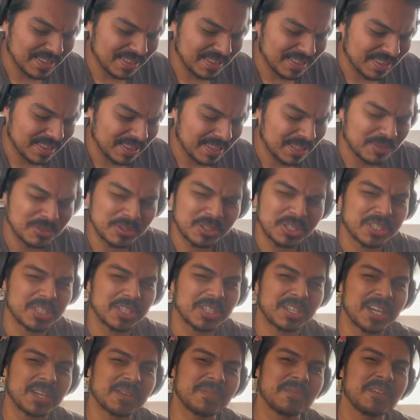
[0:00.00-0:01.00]
this was just a
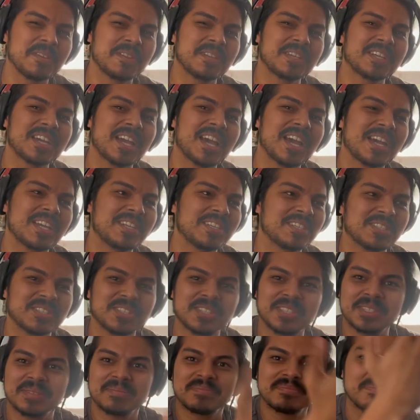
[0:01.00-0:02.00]
gut feeling I had just
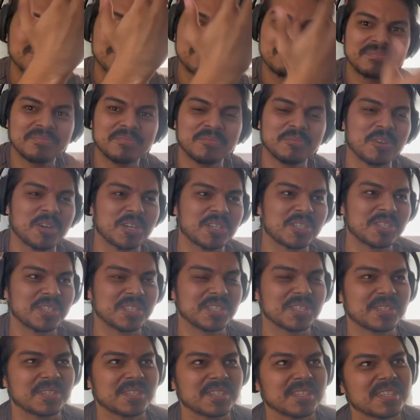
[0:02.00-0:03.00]
to watch
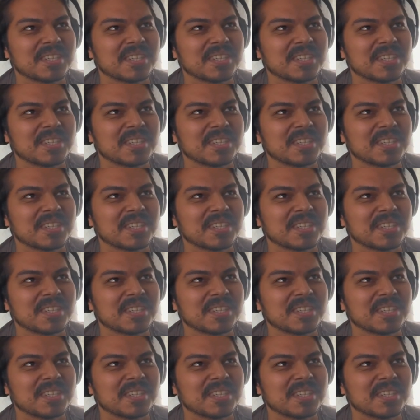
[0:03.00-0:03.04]
this.